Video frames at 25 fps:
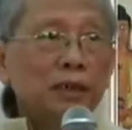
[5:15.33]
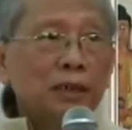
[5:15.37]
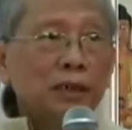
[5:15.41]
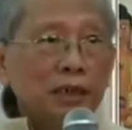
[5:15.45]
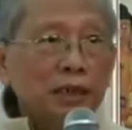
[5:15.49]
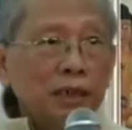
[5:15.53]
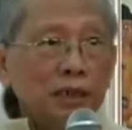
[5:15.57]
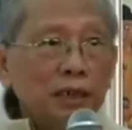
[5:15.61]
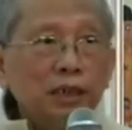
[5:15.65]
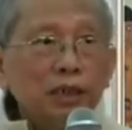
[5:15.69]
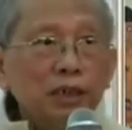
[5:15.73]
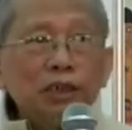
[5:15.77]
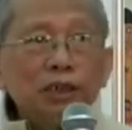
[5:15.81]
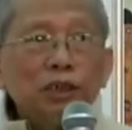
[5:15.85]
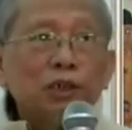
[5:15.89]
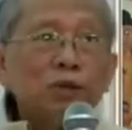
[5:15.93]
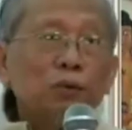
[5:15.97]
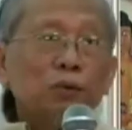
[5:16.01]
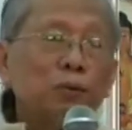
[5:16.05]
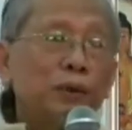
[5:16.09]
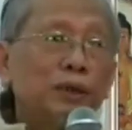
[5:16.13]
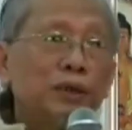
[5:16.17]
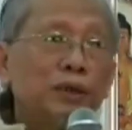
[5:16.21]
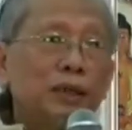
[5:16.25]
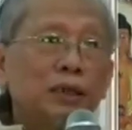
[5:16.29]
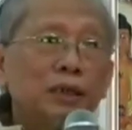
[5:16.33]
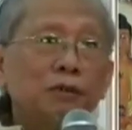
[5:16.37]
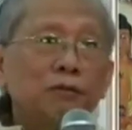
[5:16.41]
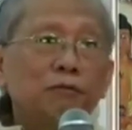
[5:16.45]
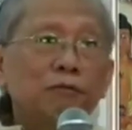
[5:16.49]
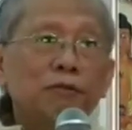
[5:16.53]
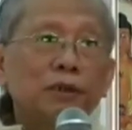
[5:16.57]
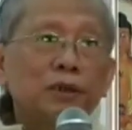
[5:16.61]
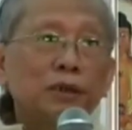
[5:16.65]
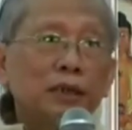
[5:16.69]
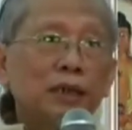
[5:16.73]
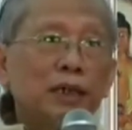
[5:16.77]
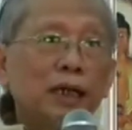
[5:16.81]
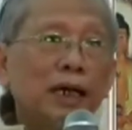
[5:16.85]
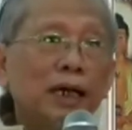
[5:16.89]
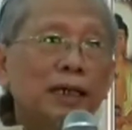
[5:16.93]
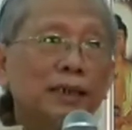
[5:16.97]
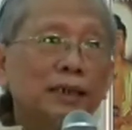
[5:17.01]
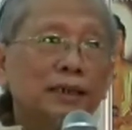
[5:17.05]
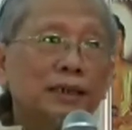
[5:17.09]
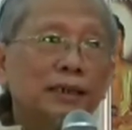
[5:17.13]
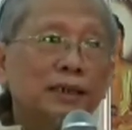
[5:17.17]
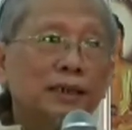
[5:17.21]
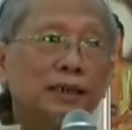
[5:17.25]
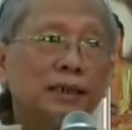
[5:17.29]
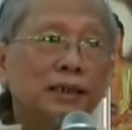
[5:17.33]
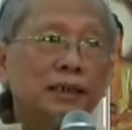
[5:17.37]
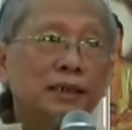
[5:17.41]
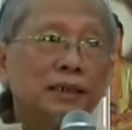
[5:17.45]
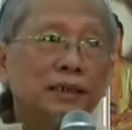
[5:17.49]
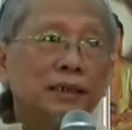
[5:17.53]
the initial wisdom will arise.